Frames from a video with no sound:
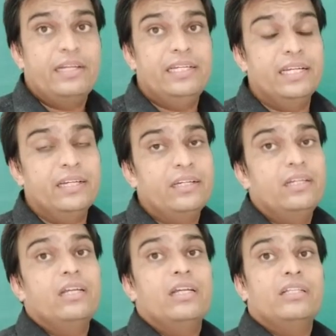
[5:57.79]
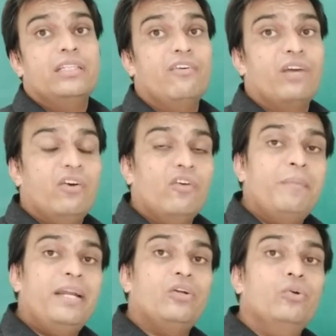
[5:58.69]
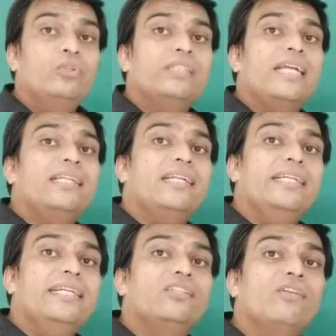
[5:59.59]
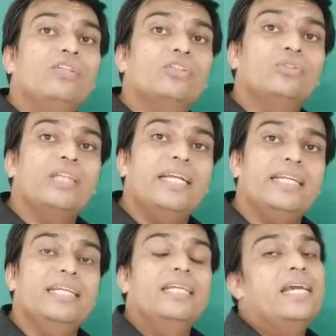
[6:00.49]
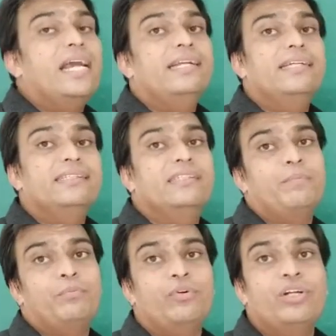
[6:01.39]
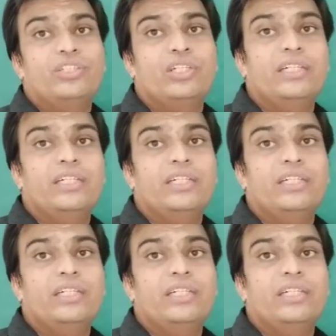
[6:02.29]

Here the government looks at the needs of the society and does the production